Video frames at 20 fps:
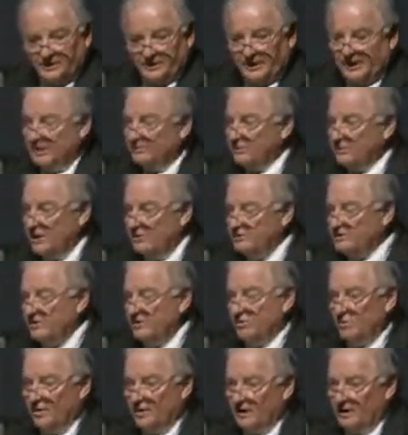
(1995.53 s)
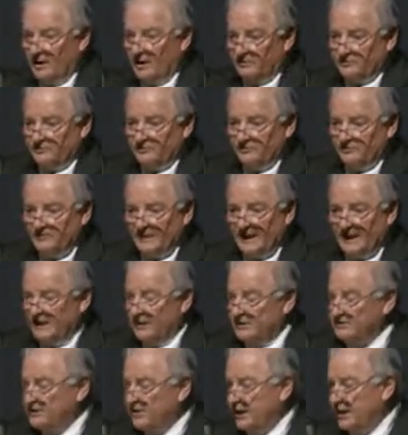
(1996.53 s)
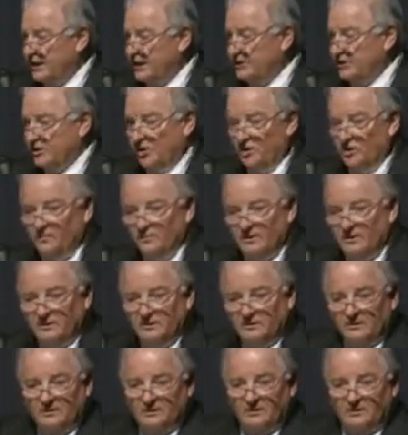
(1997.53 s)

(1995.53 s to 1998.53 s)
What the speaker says: Get them to go somewhere else. Palestine, Cuba,